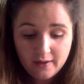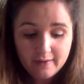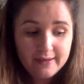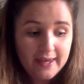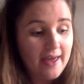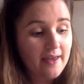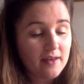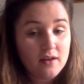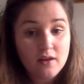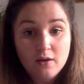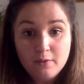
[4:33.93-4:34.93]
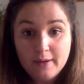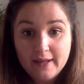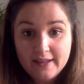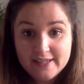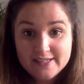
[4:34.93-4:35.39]
Okay,
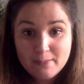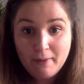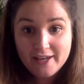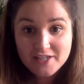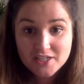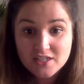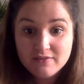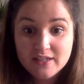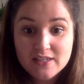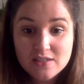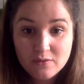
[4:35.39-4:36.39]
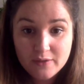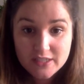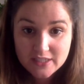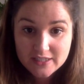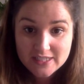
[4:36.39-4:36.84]
well, it's a pleasure to read the story
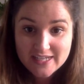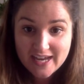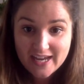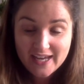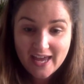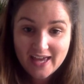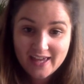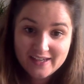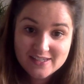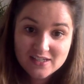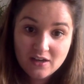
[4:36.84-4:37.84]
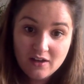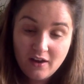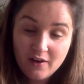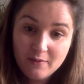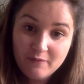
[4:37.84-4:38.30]
to you today, and I
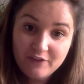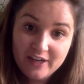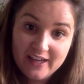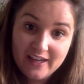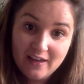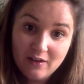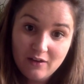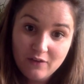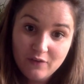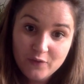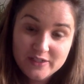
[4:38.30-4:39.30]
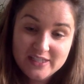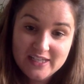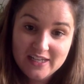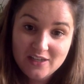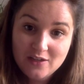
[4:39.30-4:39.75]
hopefully look forward to
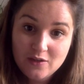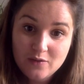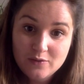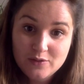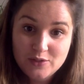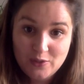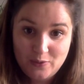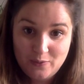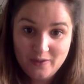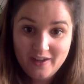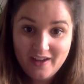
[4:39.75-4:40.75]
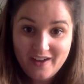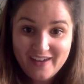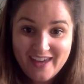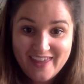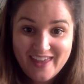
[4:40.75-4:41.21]
seeing you soon.
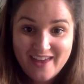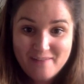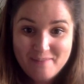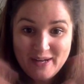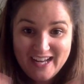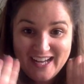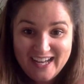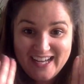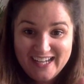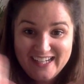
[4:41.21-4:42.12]
Okay then, bye.